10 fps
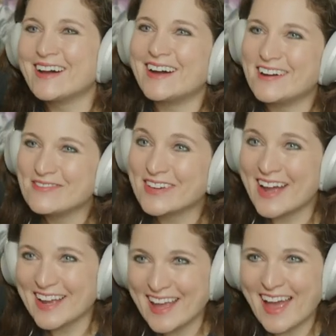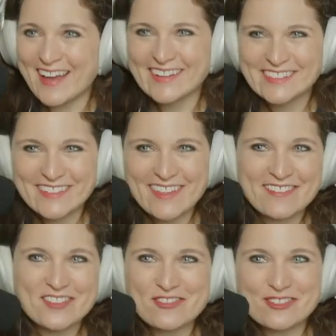uh, but yeah, so
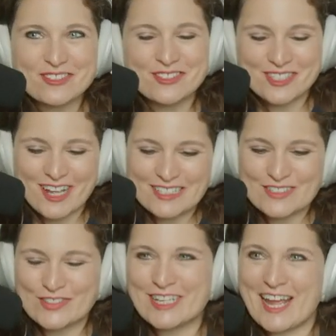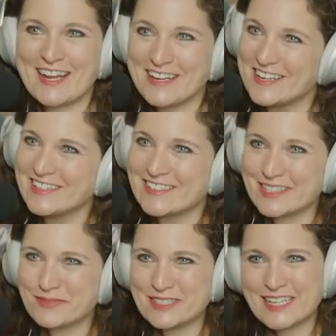that, those are our two sketches for today,
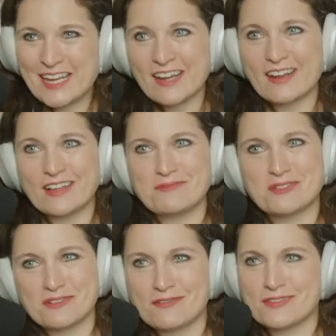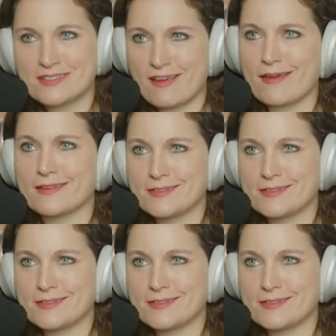Judgment Day and Customer Service Day.